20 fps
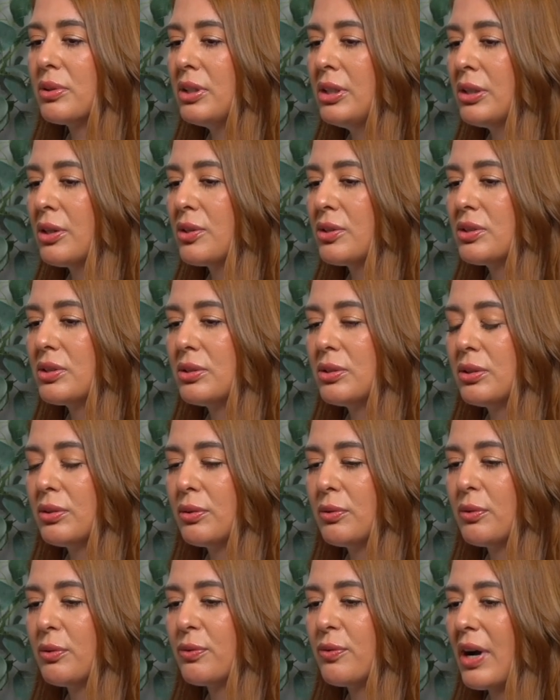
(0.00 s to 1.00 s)

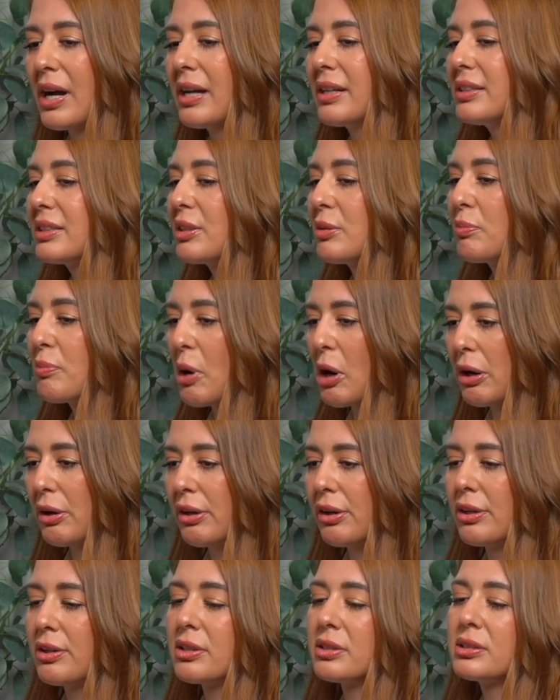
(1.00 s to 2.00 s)
to find some
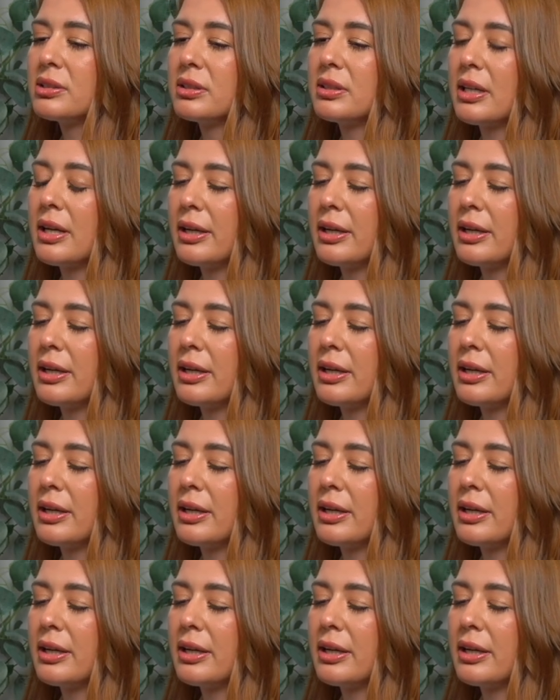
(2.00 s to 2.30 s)
partners,